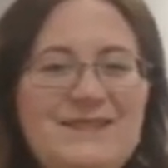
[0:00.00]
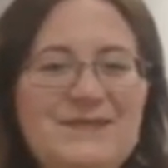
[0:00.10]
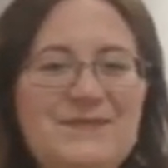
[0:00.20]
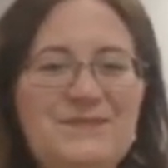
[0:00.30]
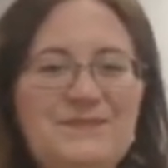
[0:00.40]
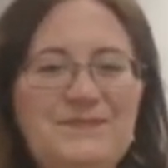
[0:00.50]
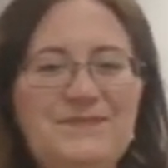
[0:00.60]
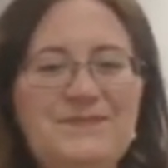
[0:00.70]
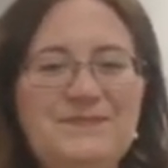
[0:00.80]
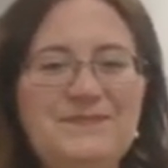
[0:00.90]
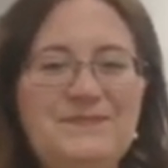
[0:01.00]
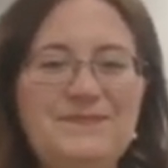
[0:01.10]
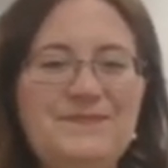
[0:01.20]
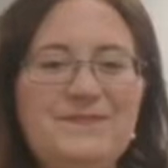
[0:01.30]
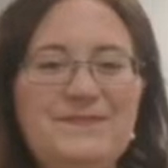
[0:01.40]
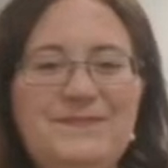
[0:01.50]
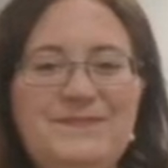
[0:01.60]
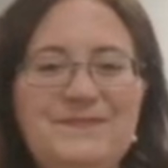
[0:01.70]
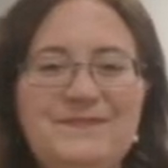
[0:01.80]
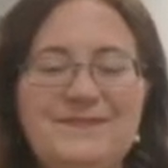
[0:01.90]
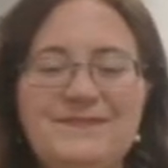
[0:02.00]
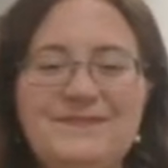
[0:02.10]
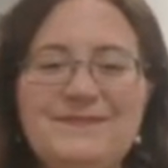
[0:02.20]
The person shown says nothing.